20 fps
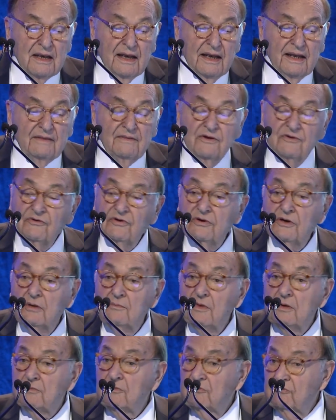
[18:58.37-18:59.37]
and the
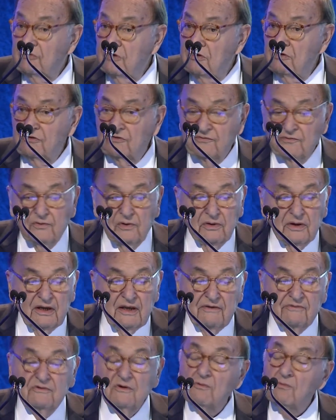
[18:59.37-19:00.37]
term that was used for it
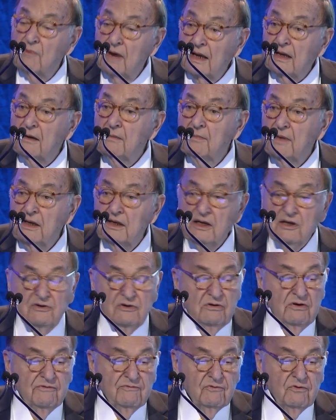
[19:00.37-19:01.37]
is the Recommended
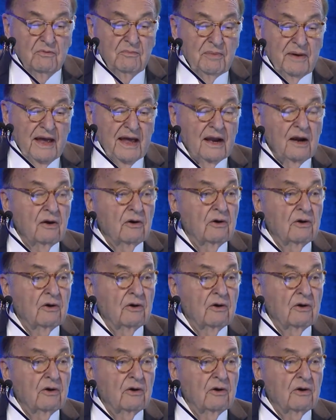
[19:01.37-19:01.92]
Uniform Panel, or